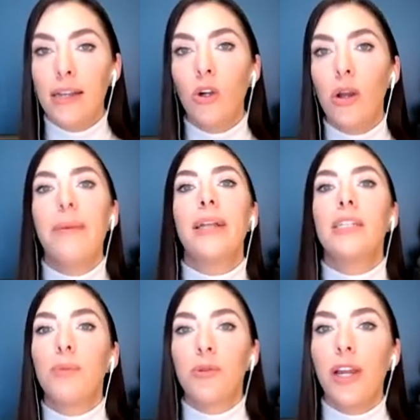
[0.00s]
going back to
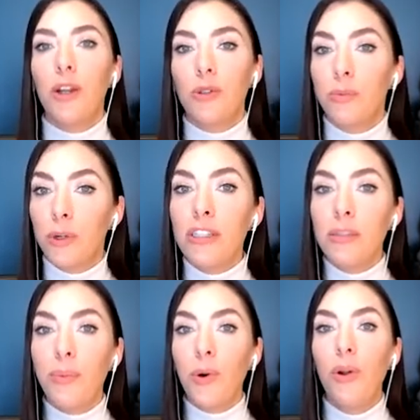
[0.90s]
Pareto's
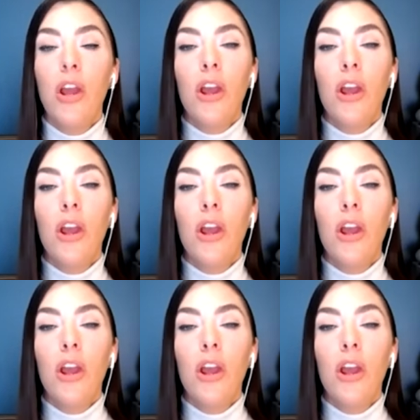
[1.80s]
principle,